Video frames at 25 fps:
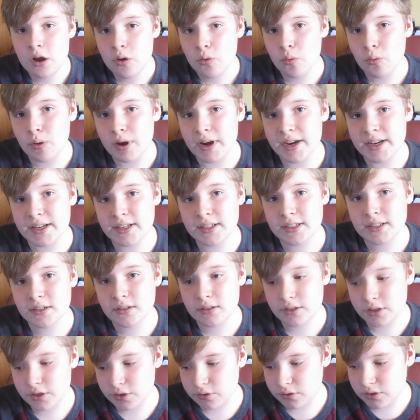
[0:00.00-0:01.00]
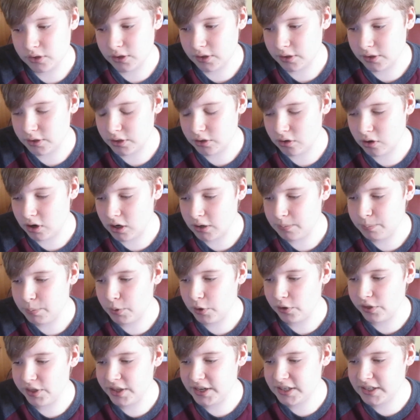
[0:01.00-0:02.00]
when he's used to the squad.
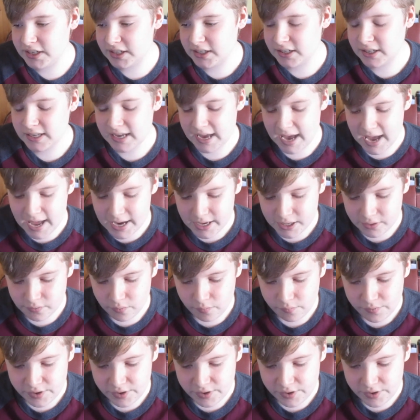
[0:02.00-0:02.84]
But this is the end of the